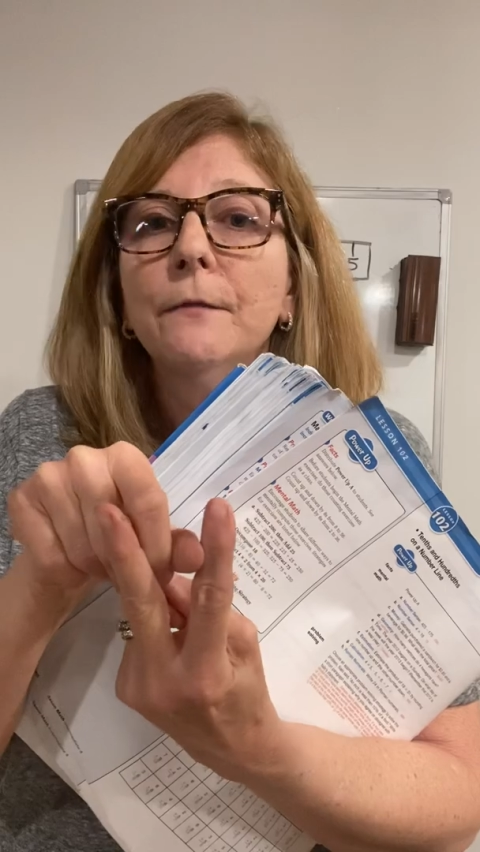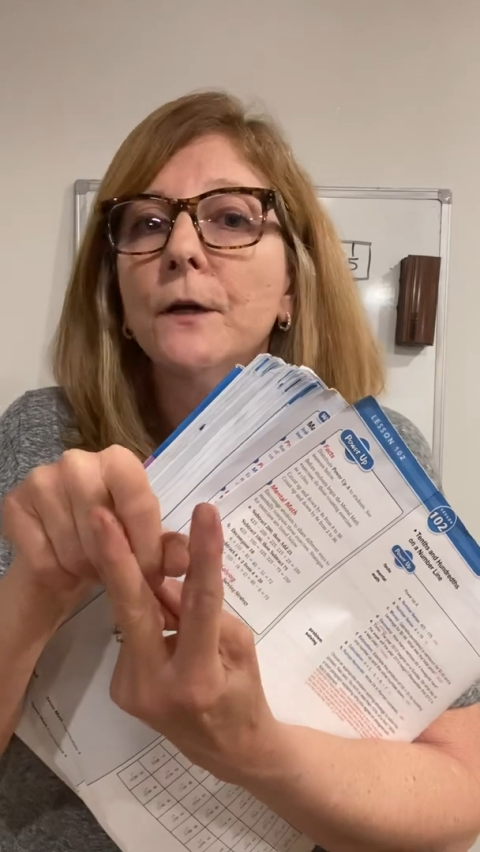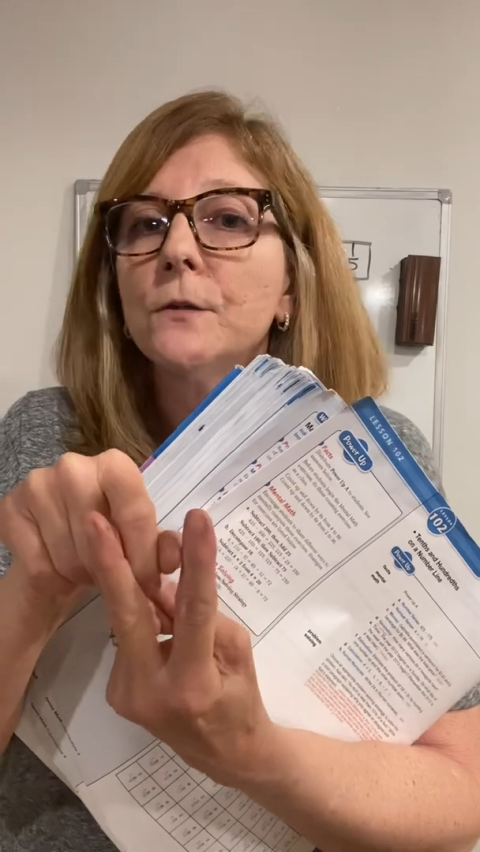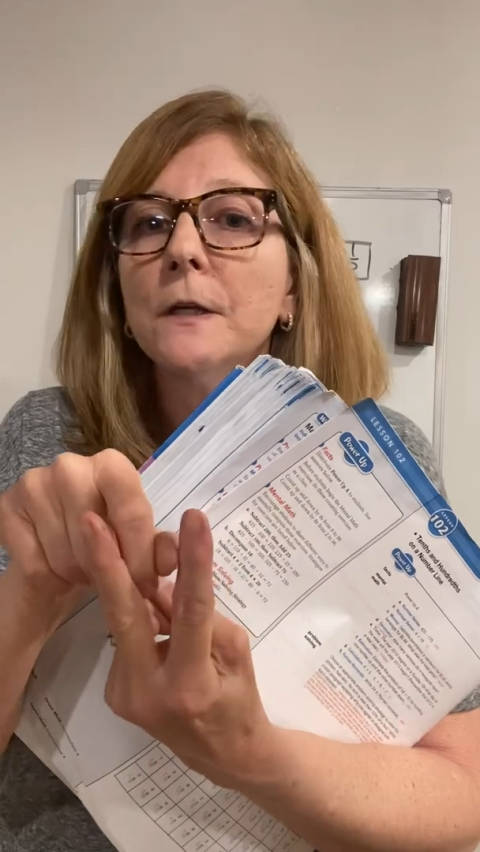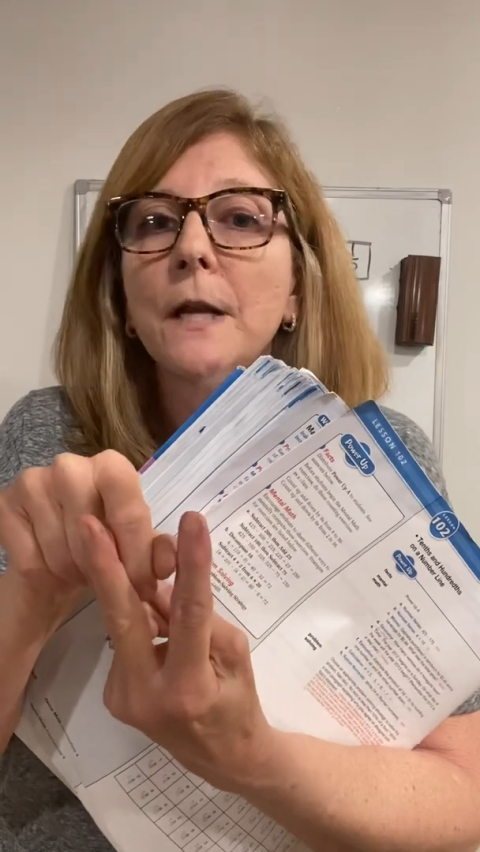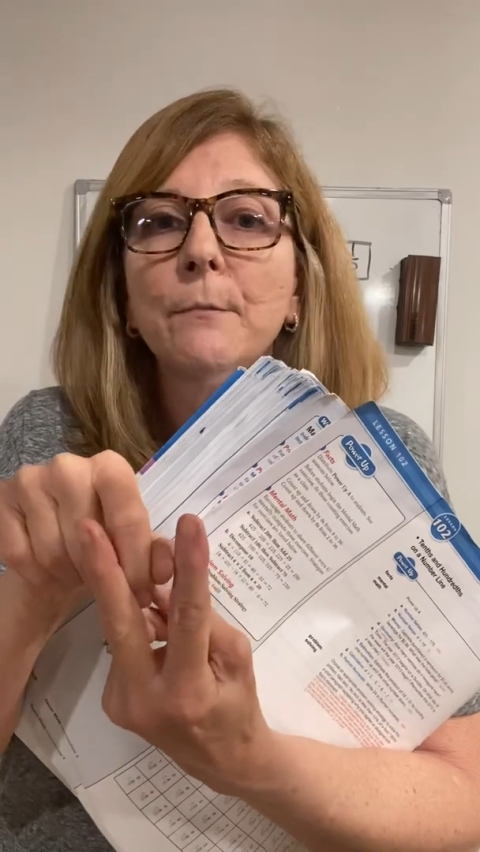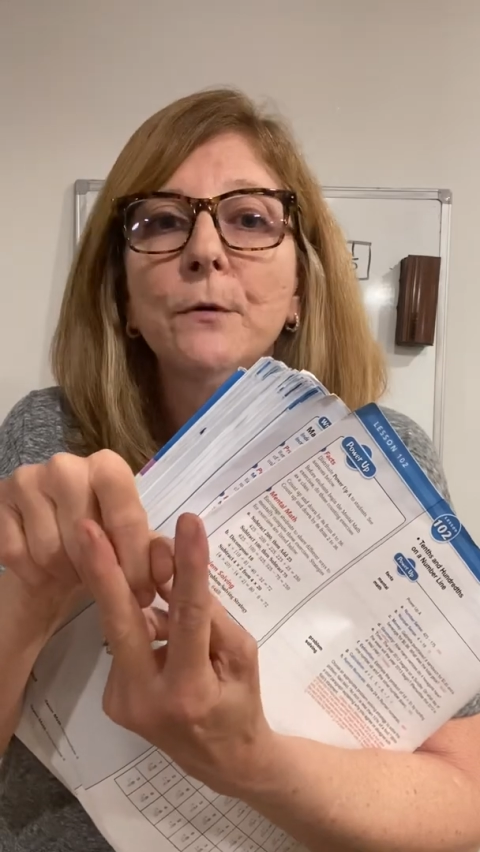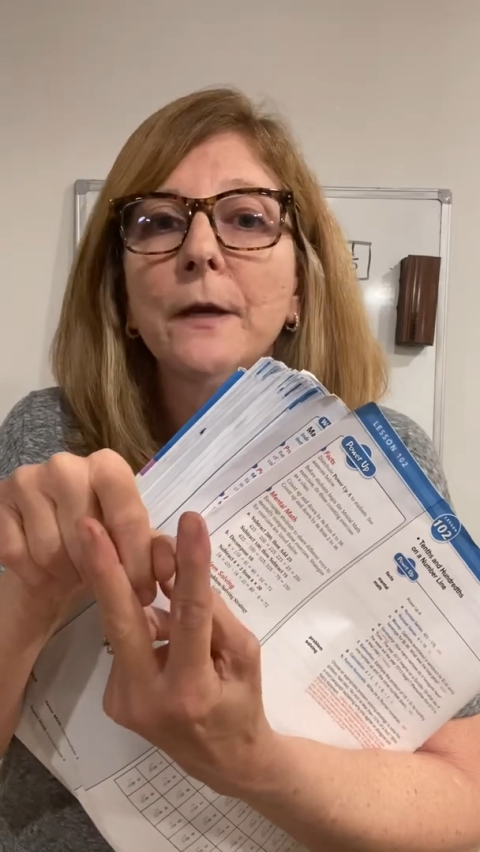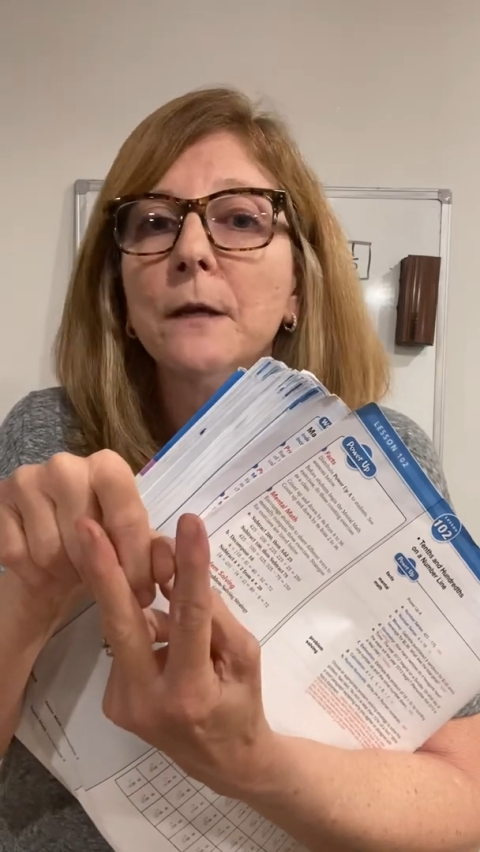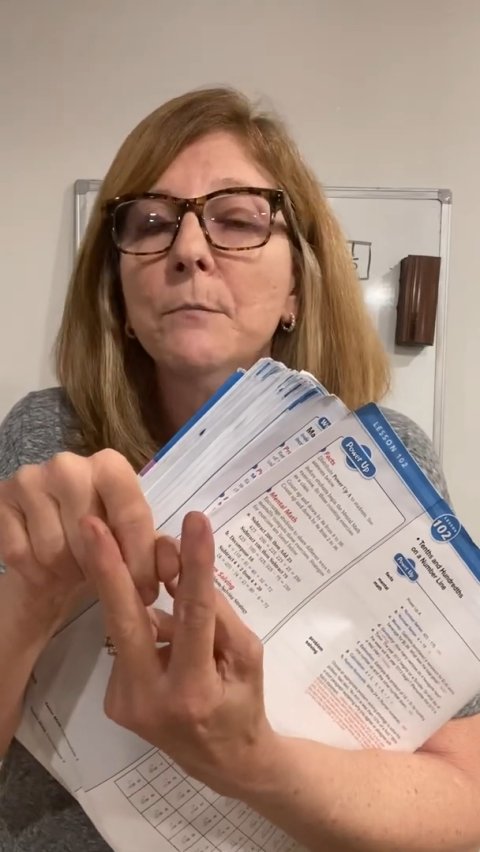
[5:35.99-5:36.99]
there's a number
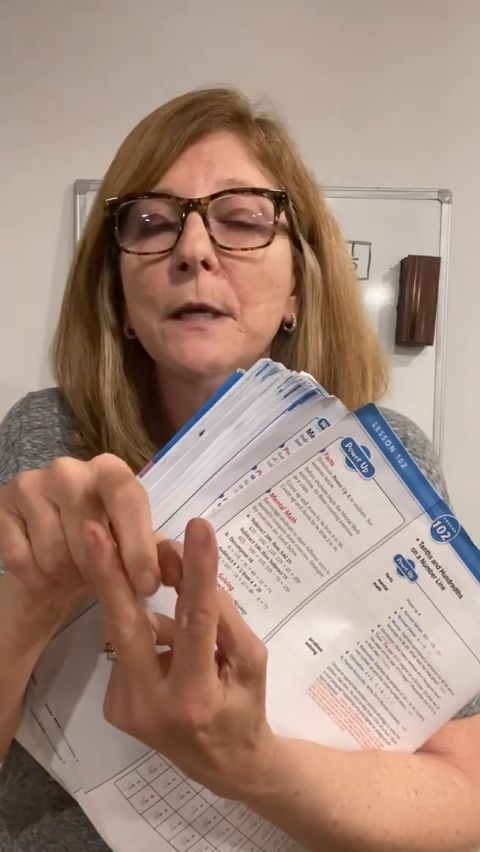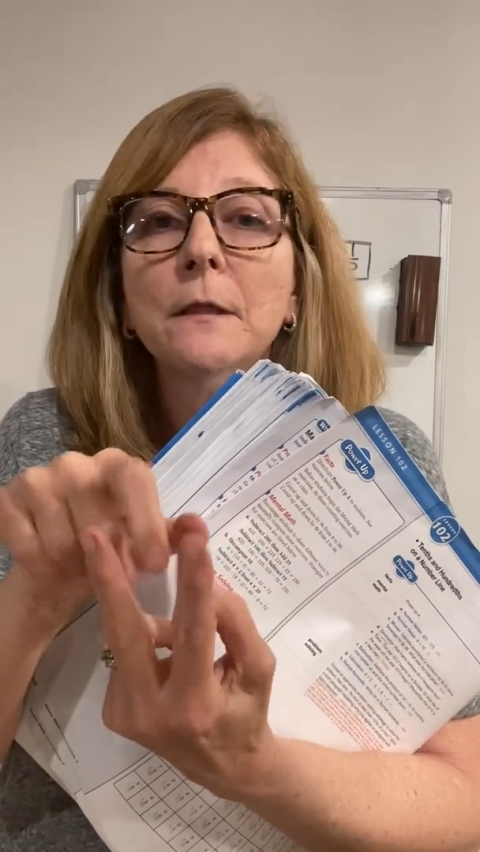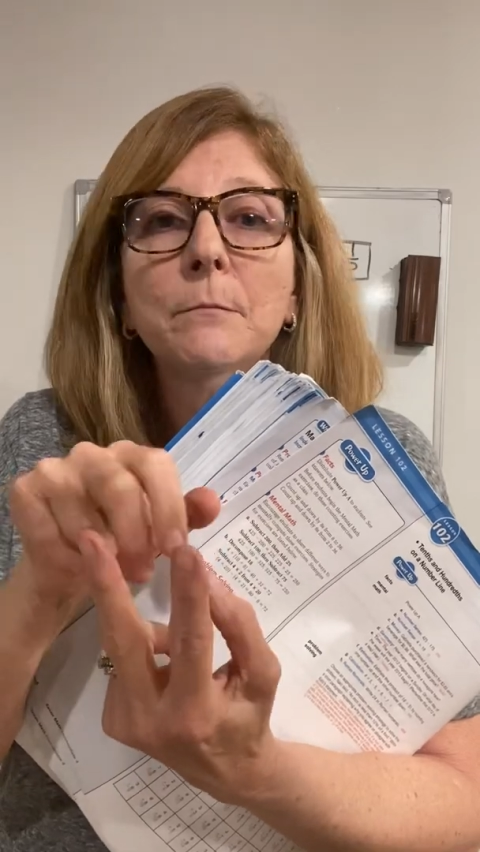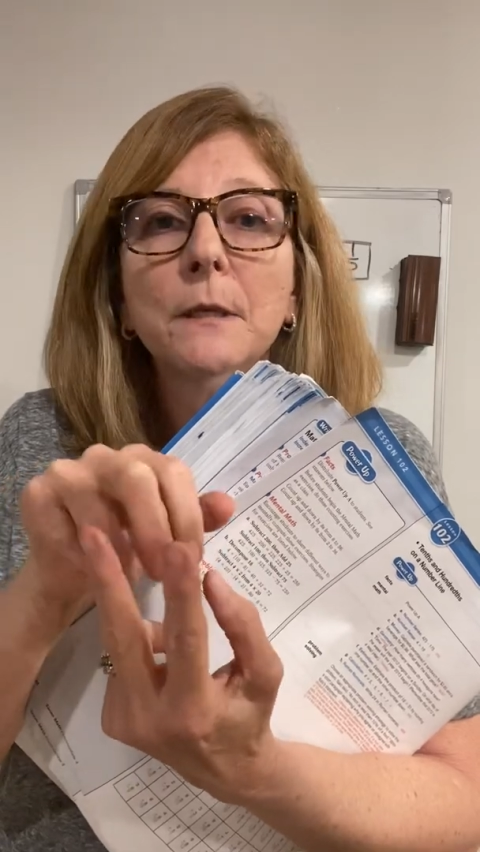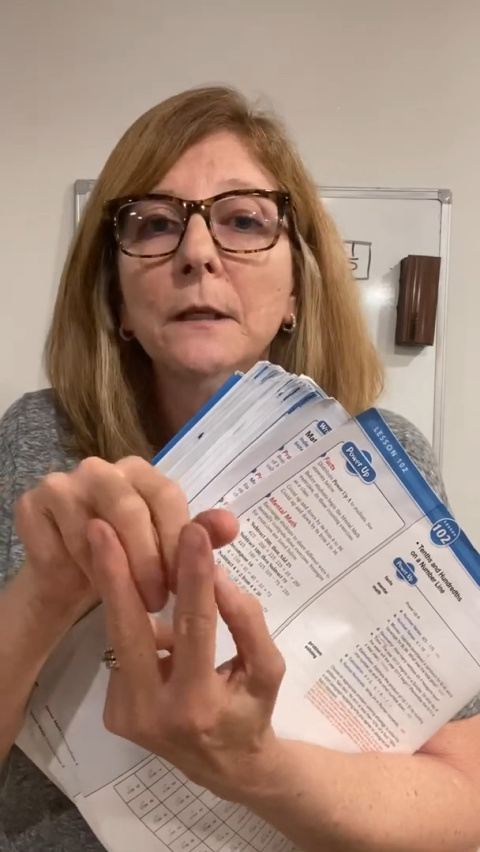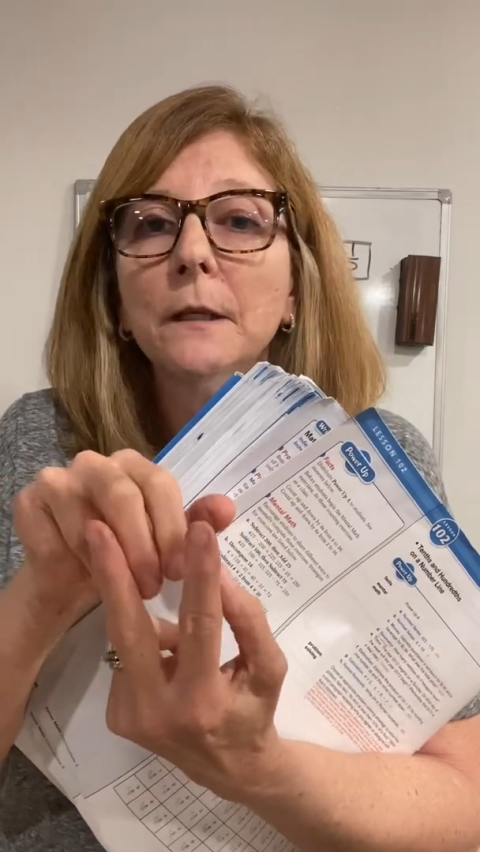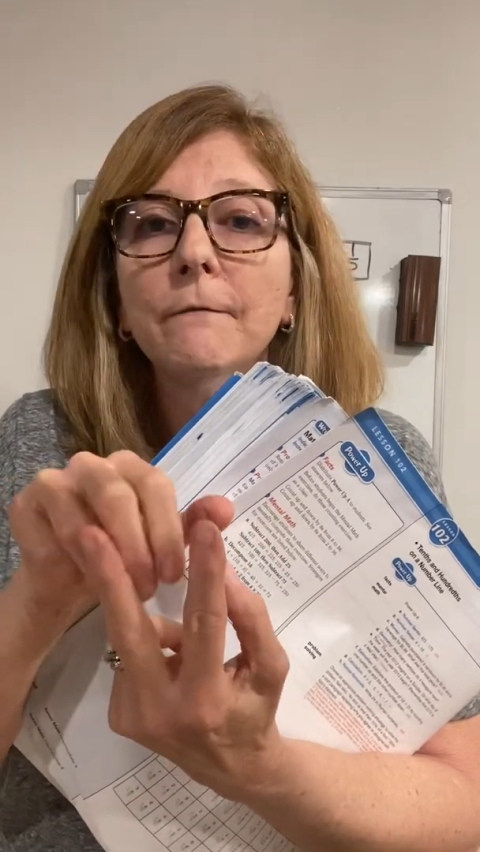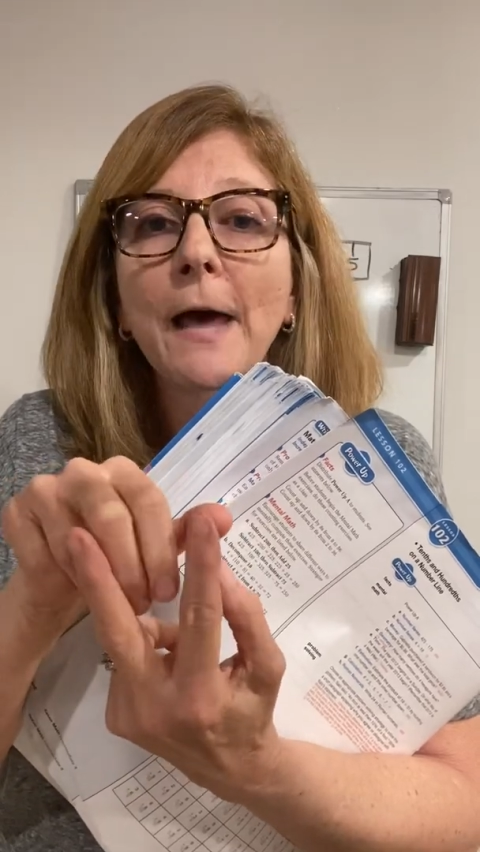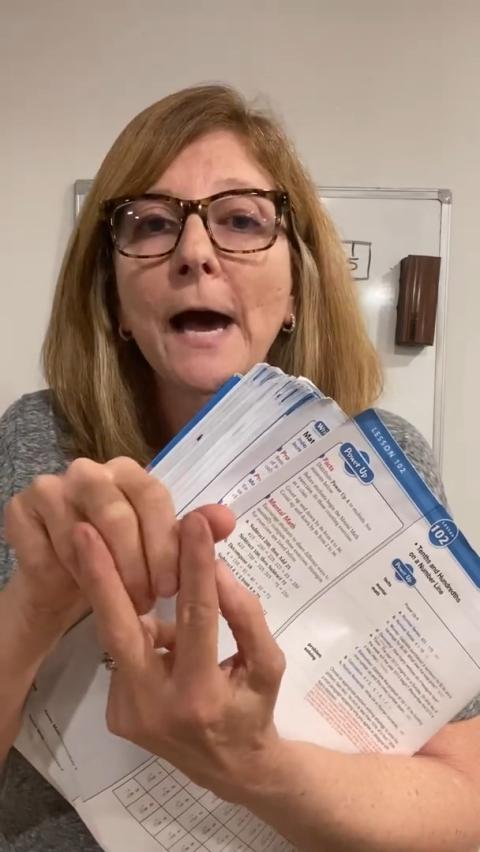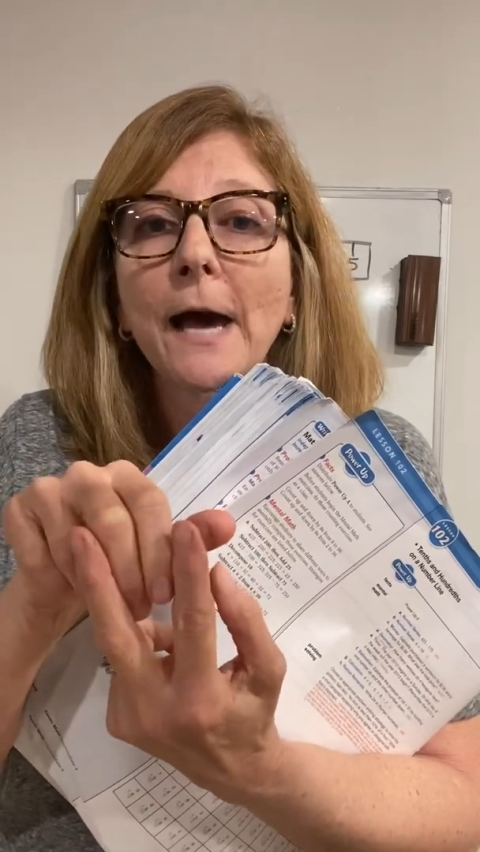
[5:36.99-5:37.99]
that can be in the middle
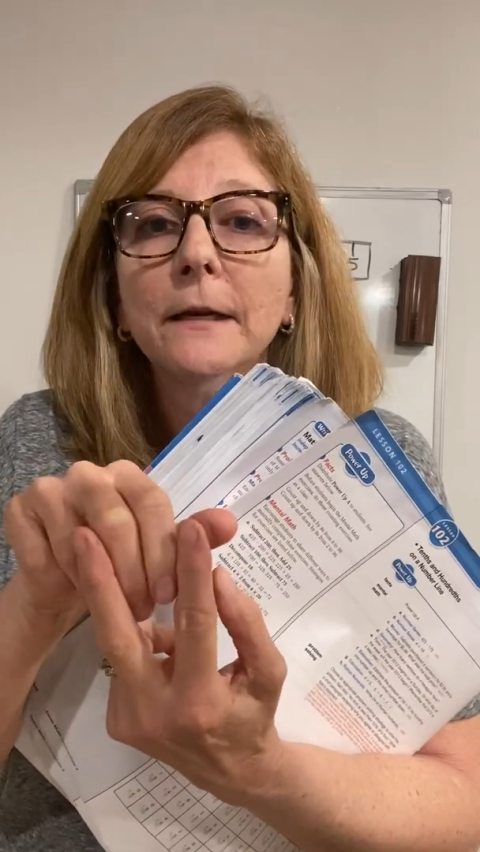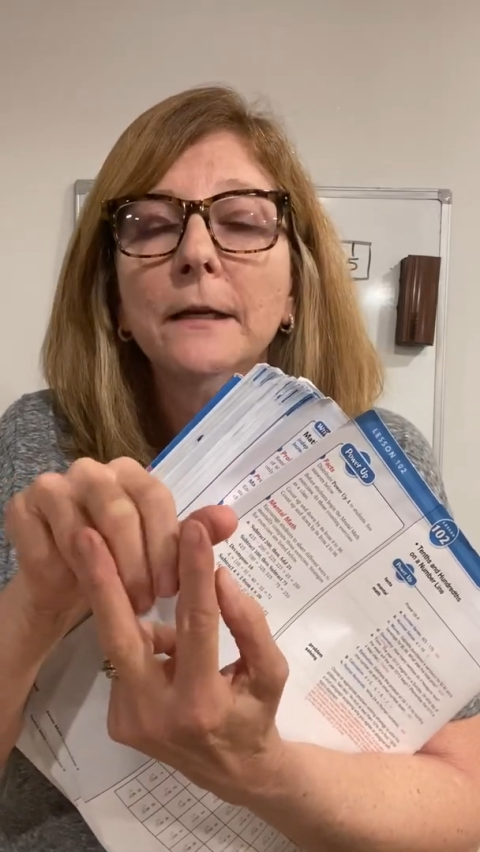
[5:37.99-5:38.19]
of that,